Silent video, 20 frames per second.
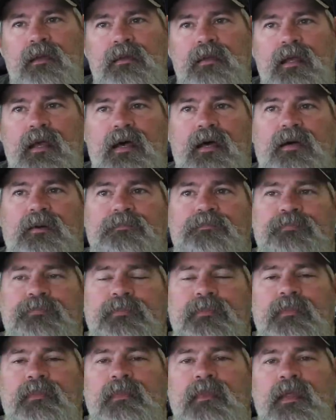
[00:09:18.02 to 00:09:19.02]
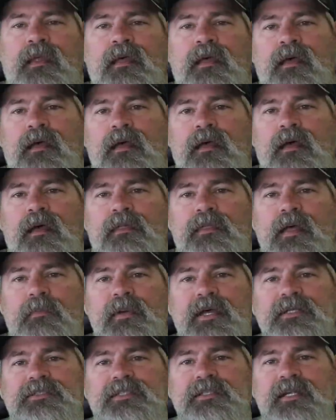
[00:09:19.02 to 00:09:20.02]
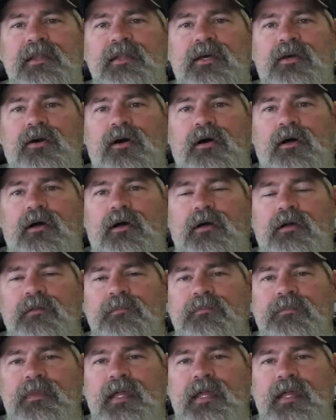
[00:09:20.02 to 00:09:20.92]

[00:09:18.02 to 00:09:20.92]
Now, they mentioned in the call